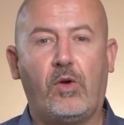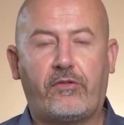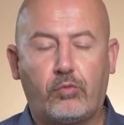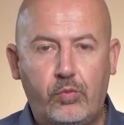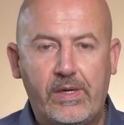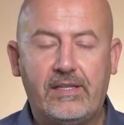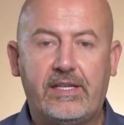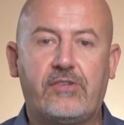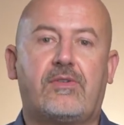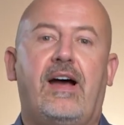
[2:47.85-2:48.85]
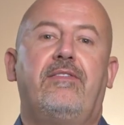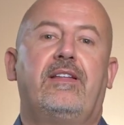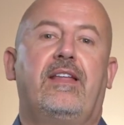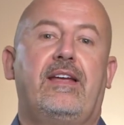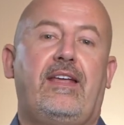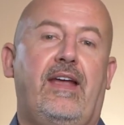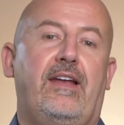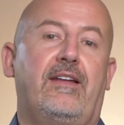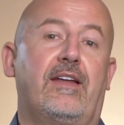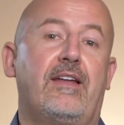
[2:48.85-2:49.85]
what's really driving that
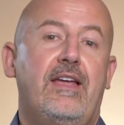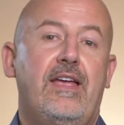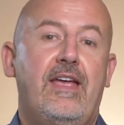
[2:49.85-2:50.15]
candidate.